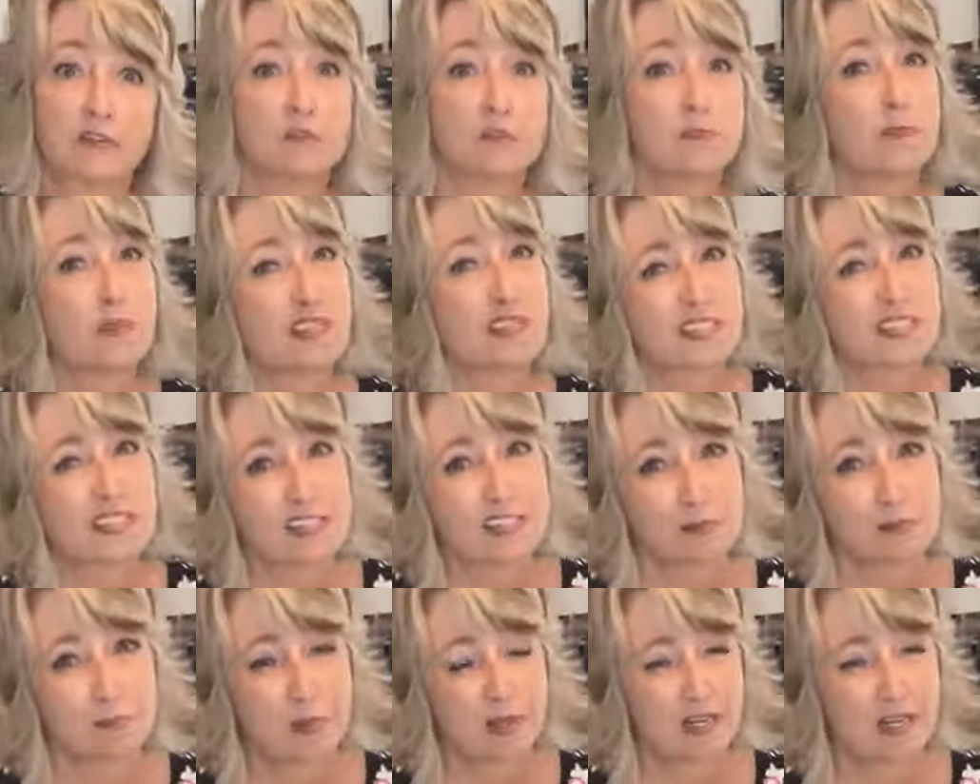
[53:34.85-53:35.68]
others, but
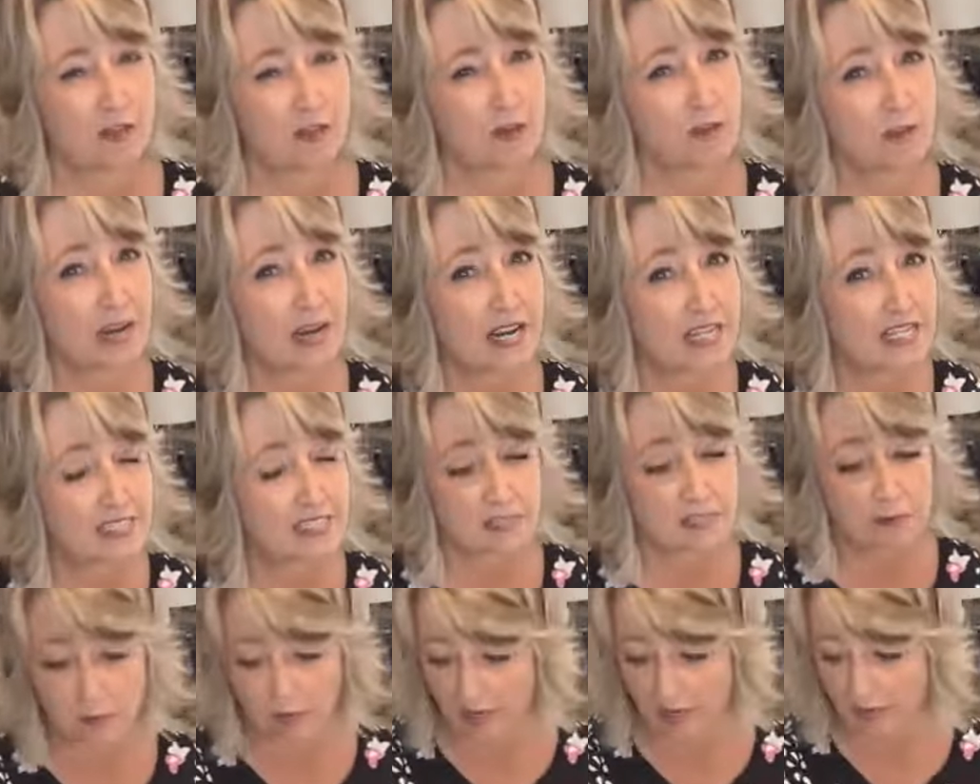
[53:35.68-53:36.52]
this has been a
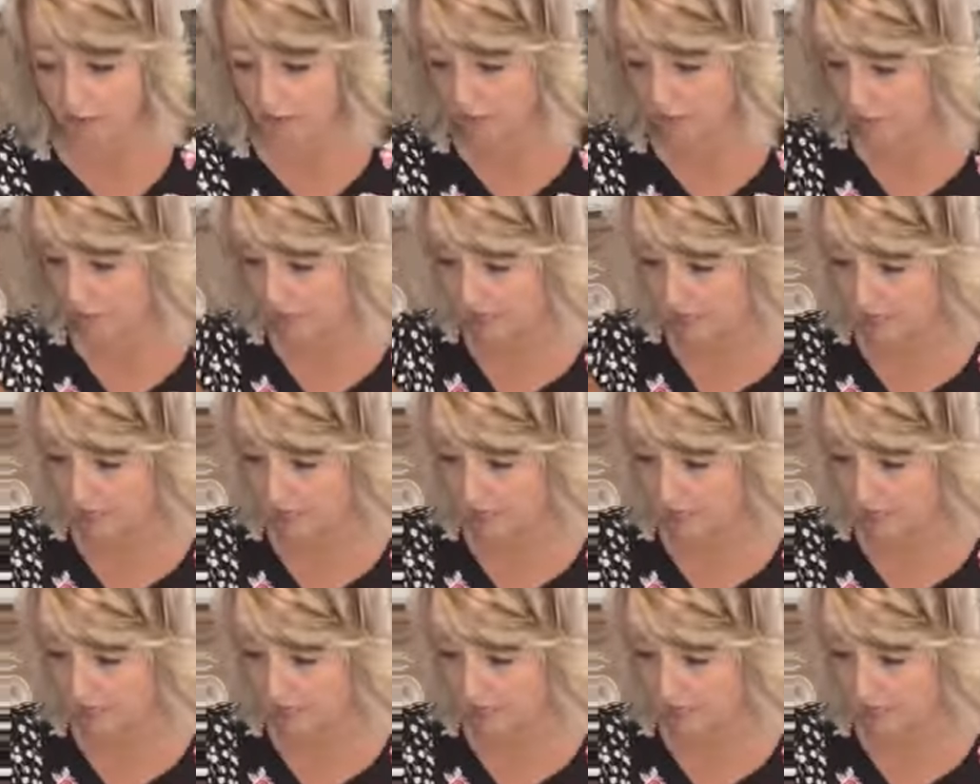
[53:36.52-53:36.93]
crazy week